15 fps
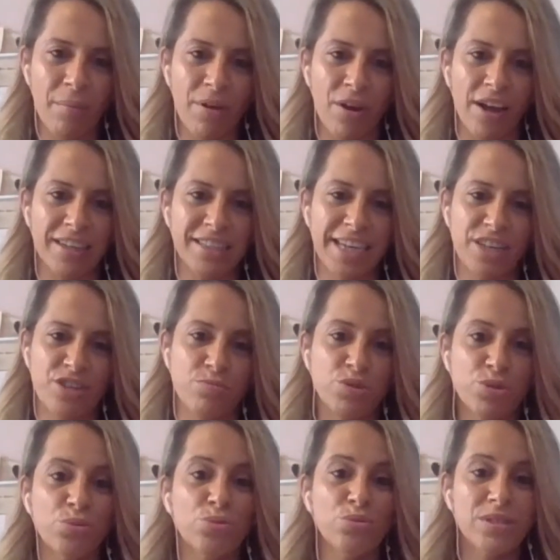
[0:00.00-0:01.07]
and I teach them
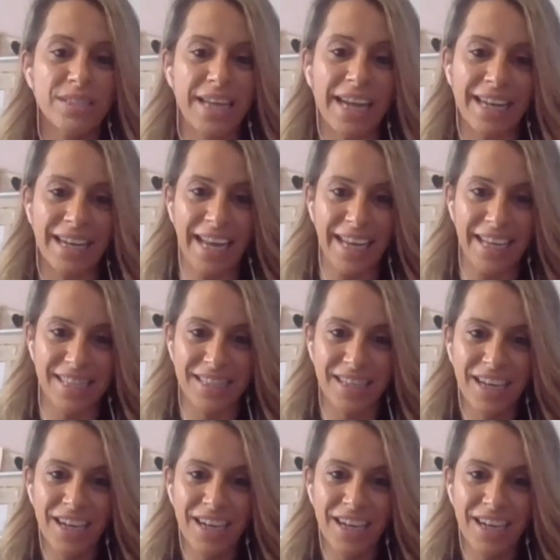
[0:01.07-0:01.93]
tools and techniques